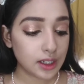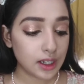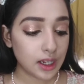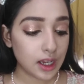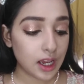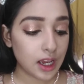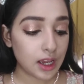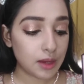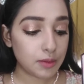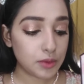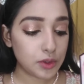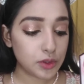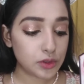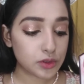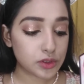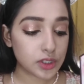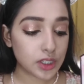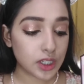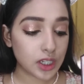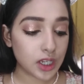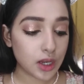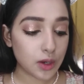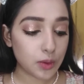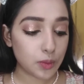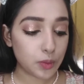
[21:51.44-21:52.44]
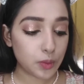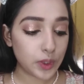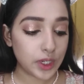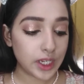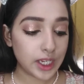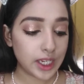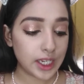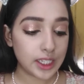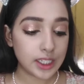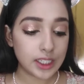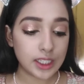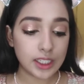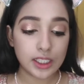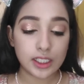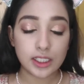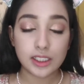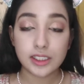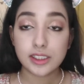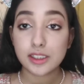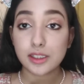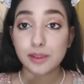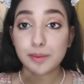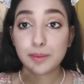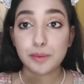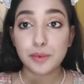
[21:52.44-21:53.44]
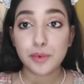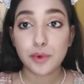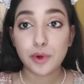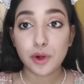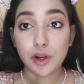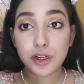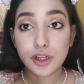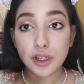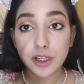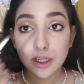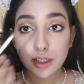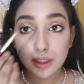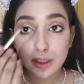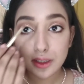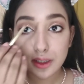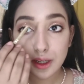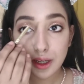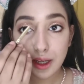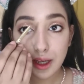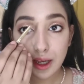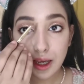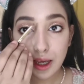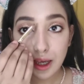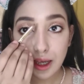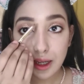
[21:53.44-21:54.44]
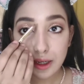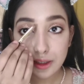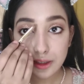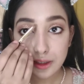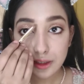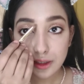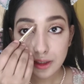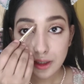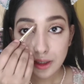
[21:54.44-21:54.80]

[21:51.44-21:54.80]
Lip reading: I'm using a very little product, and